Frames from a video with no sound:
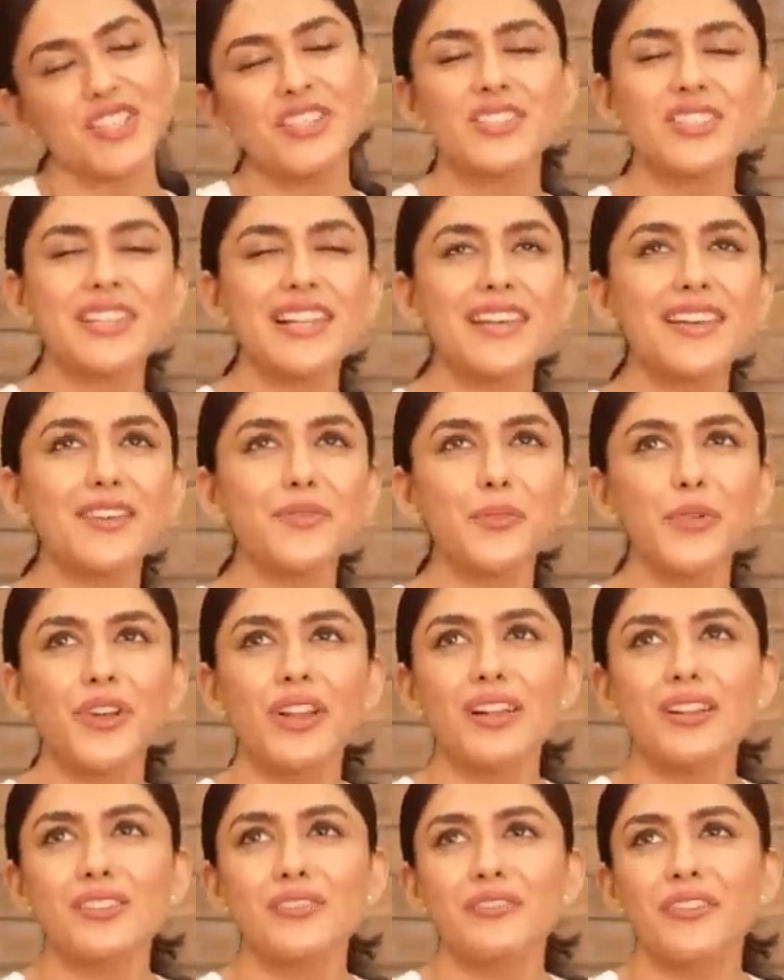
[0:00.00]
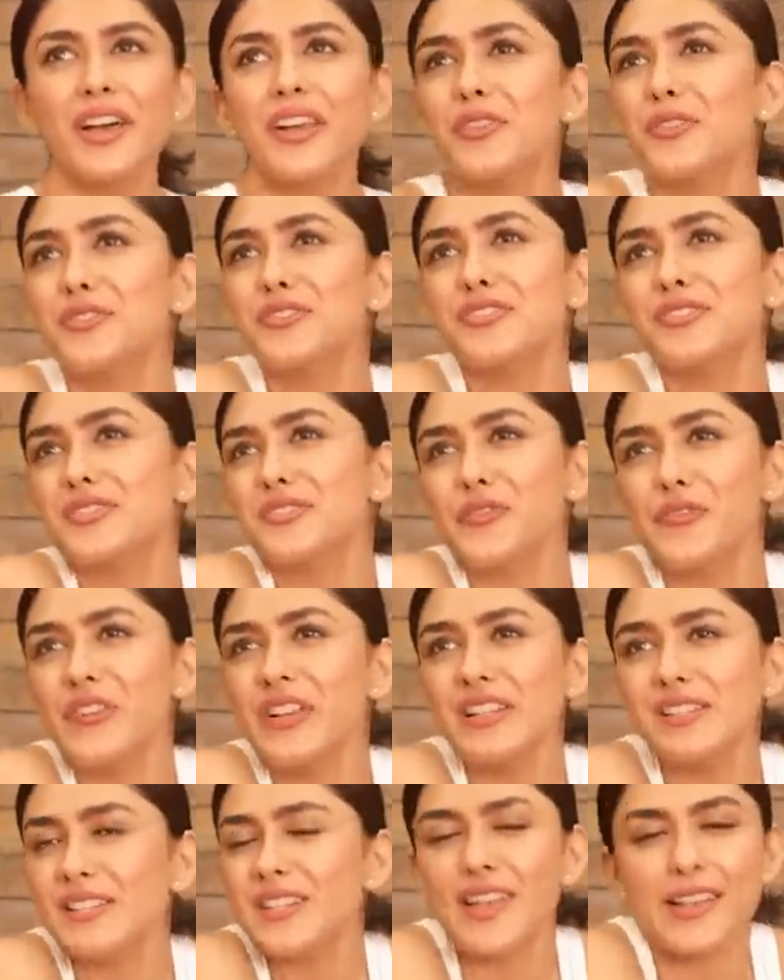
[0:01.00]
she's like, Mrunal, why don't you just
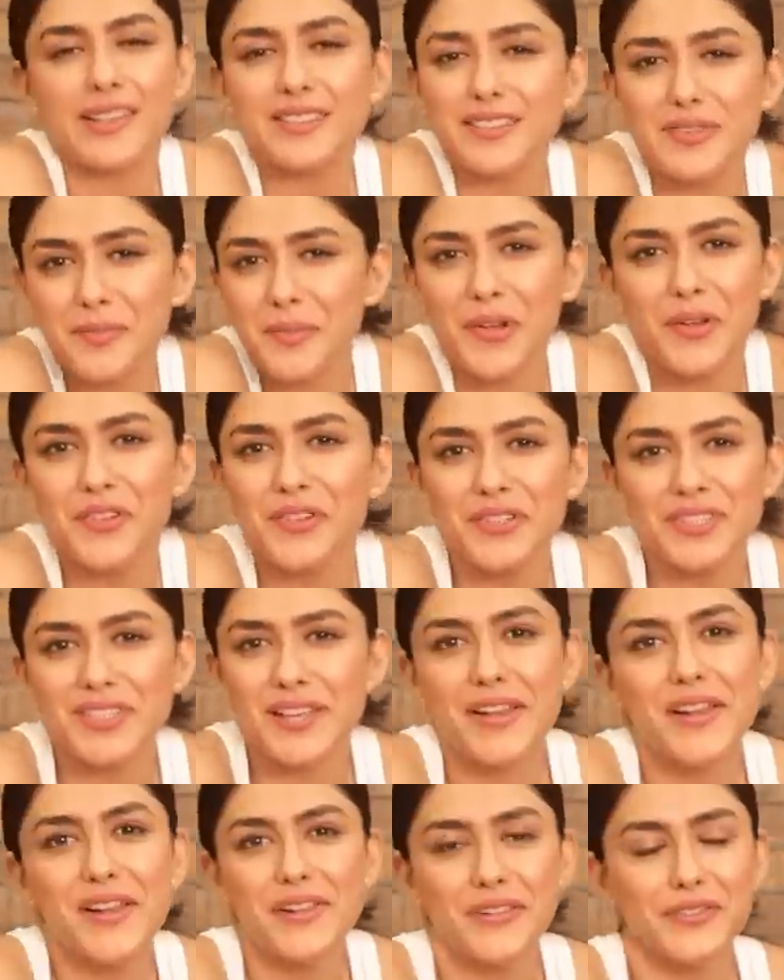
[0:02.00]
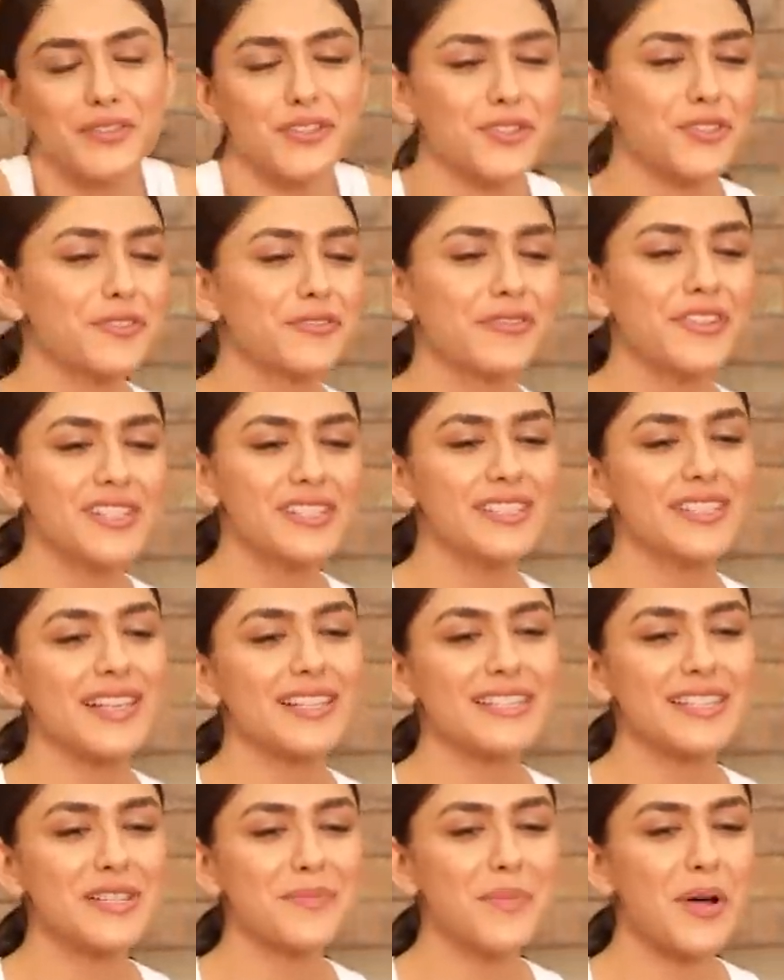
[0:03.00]
feel sexy about yourself? You should feel
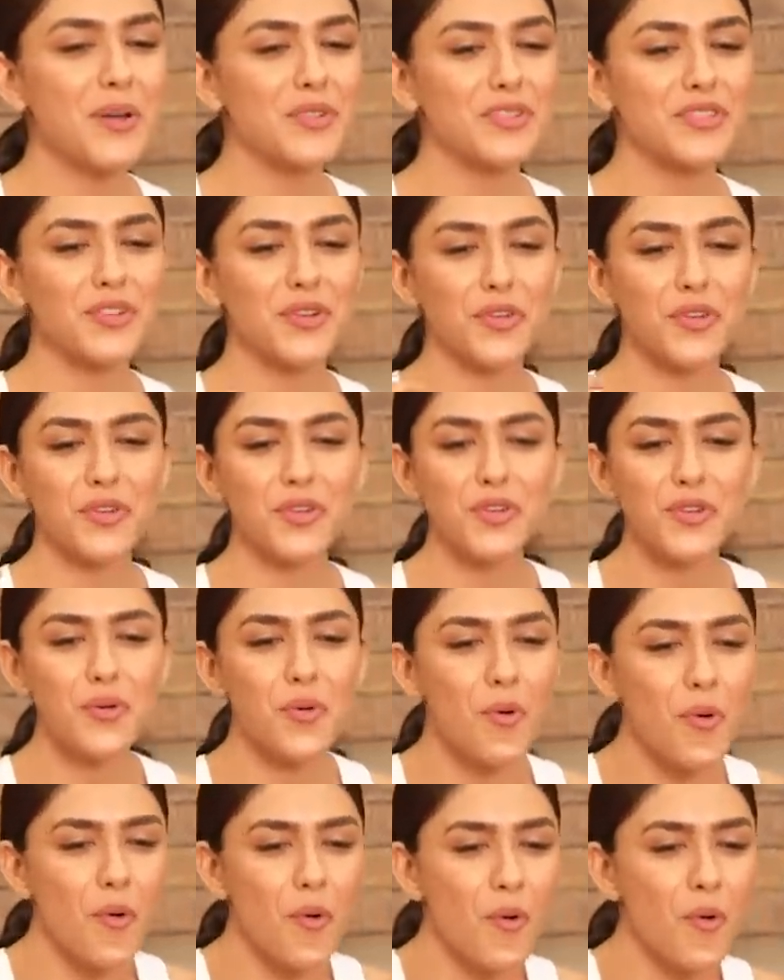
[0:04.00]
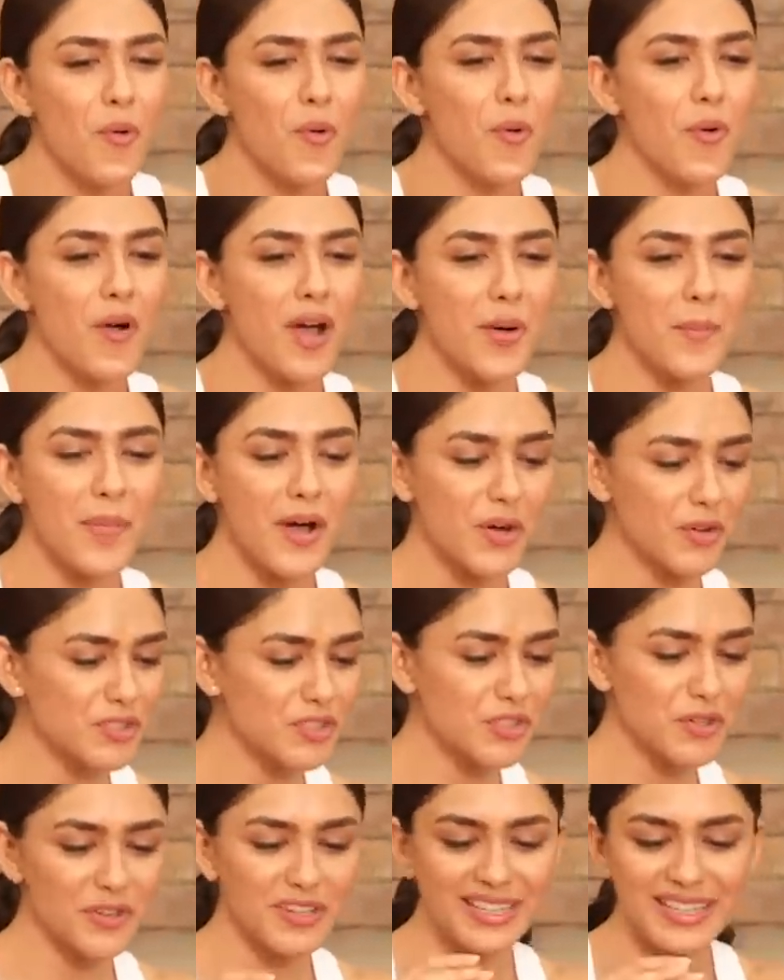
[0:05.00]
sexy about your toe,
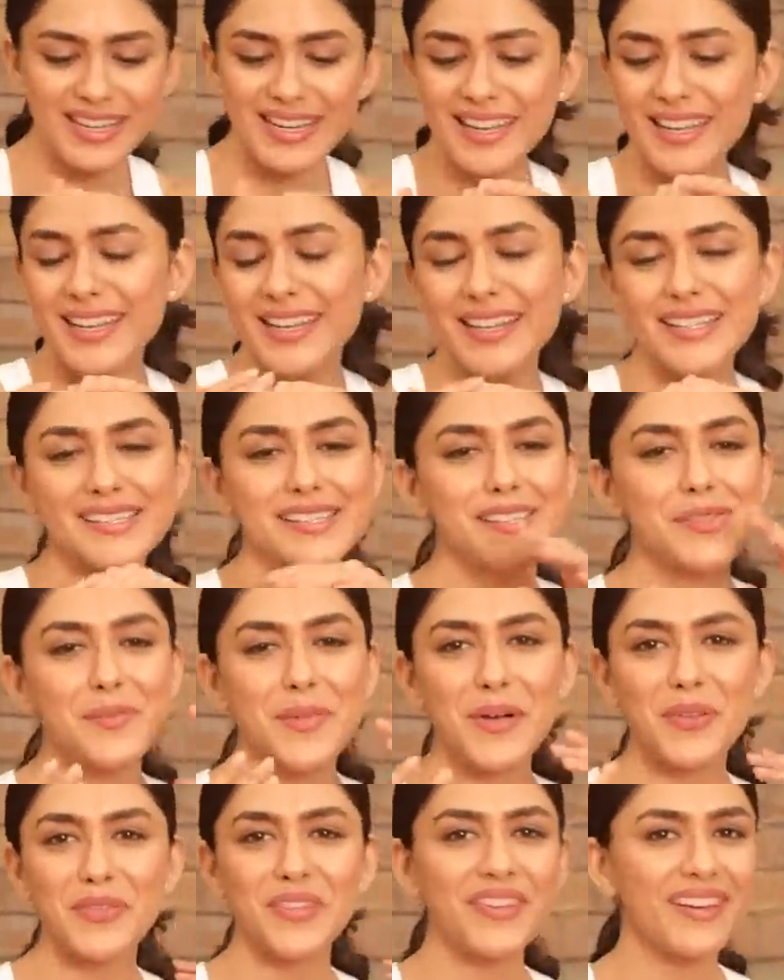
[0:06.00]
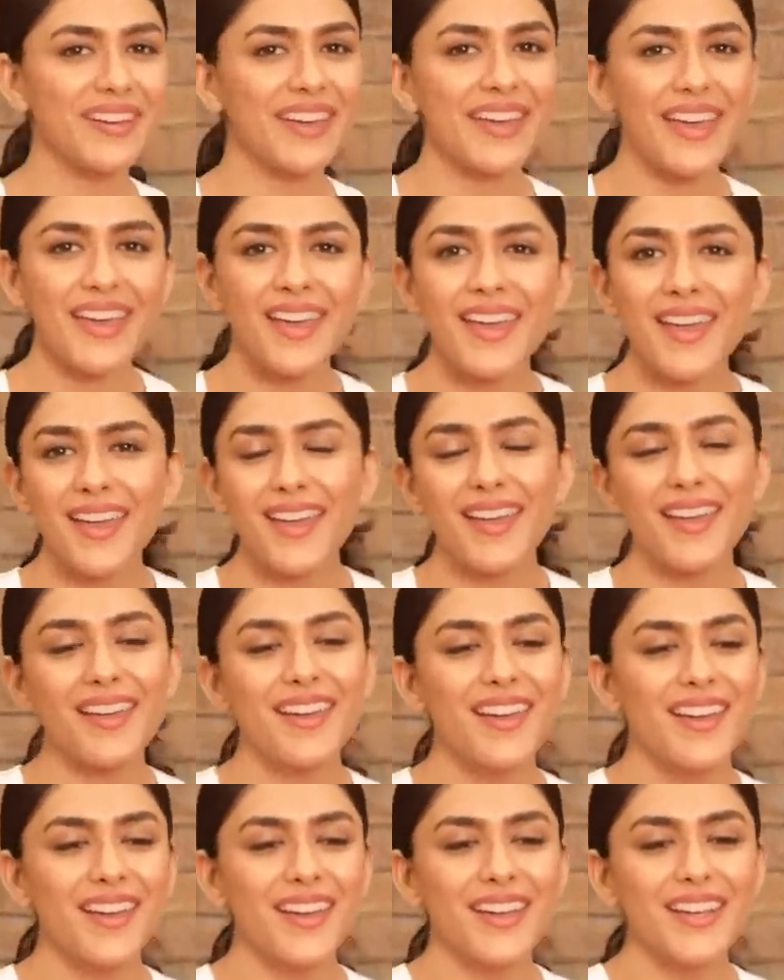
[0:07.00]
about your nails, about the hair.